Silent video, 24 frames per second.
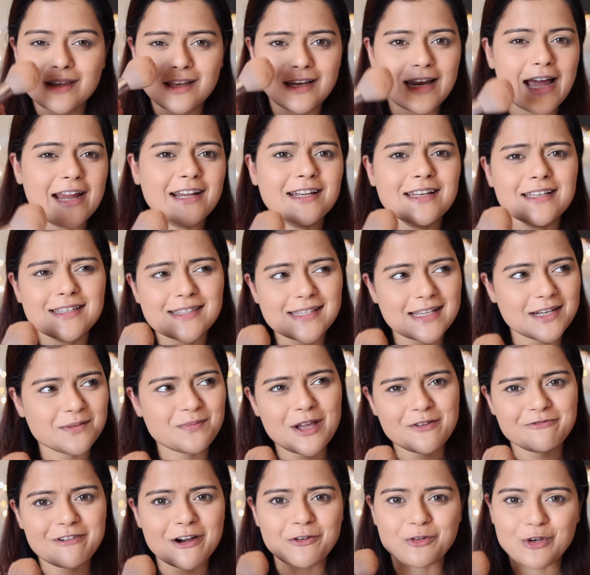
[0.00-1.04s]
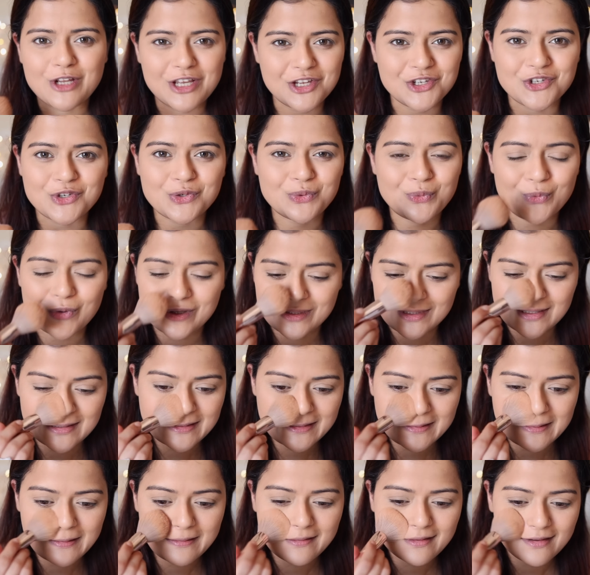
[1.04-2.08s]
Lightly set my foundation with
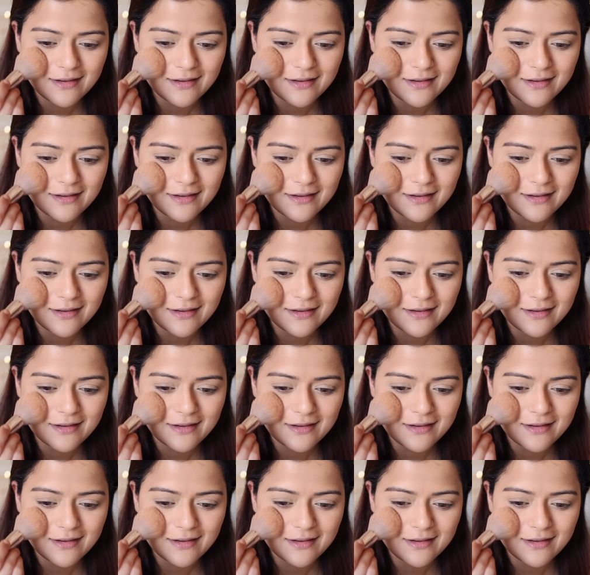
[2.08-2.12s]
it.